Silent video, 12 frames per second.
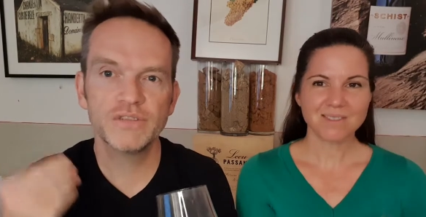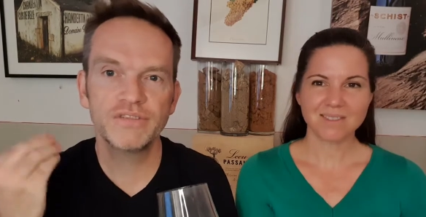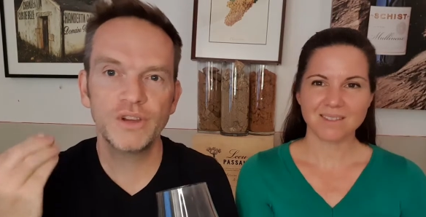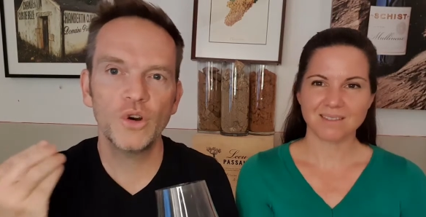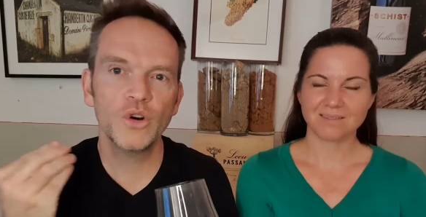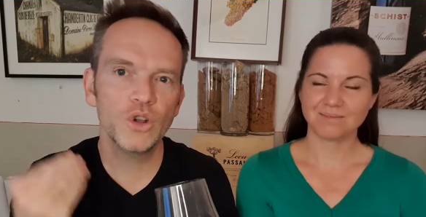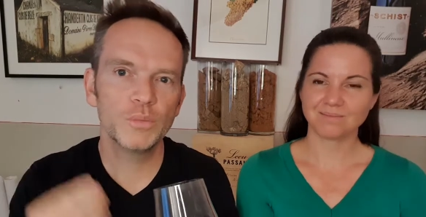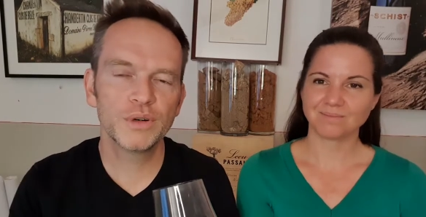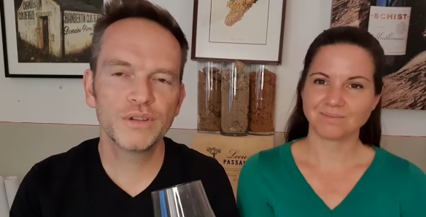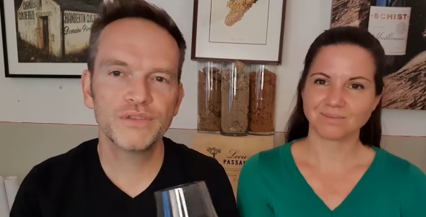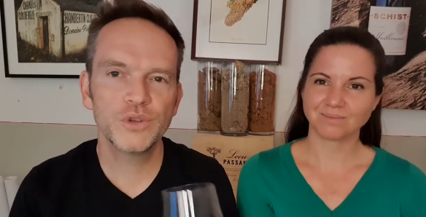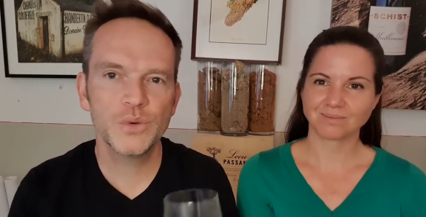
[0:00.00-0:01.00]
Speaker 1: floral
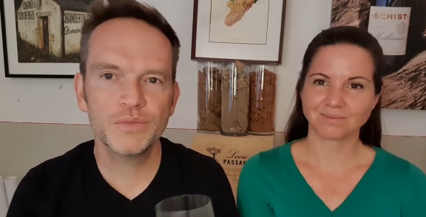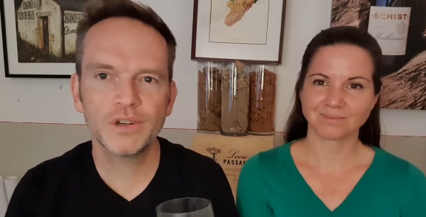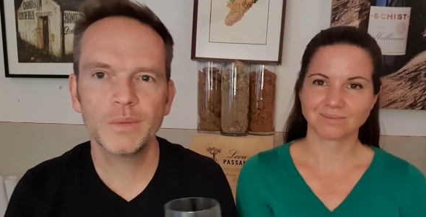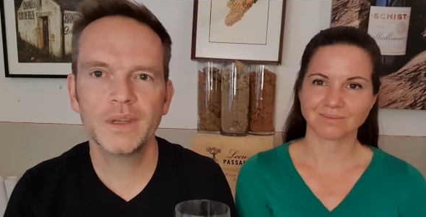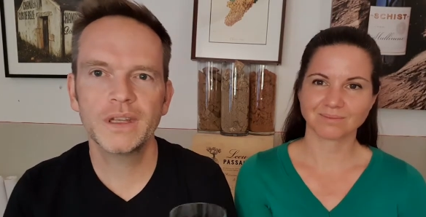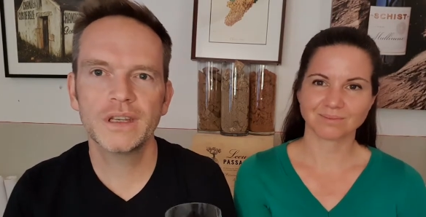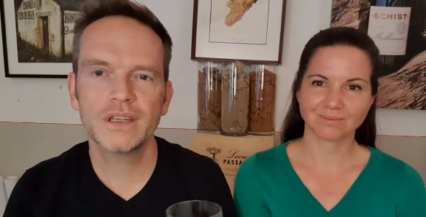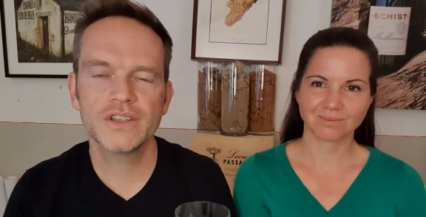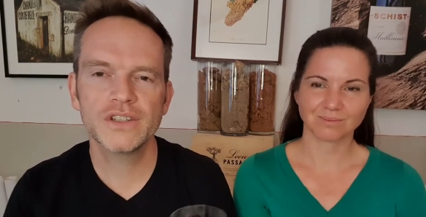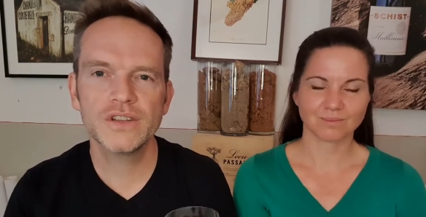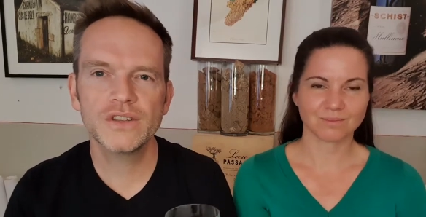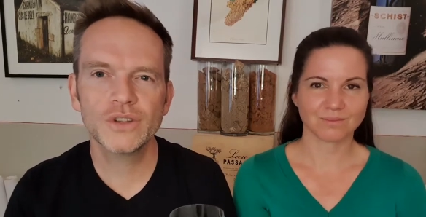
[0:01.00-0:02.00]
perfume from the
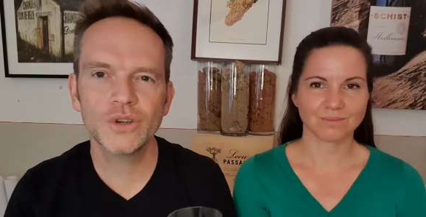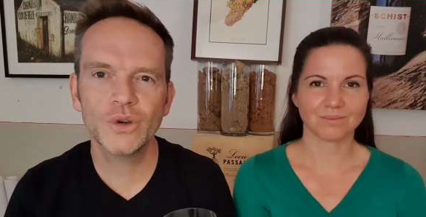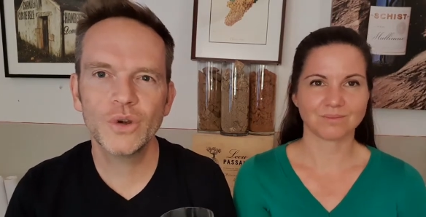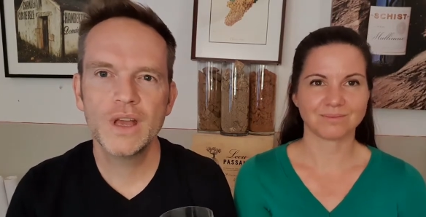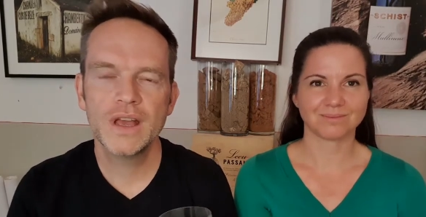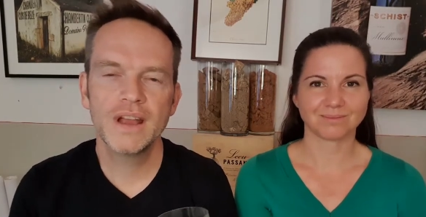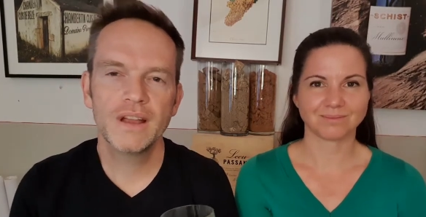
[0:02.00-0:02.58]
Cinsault.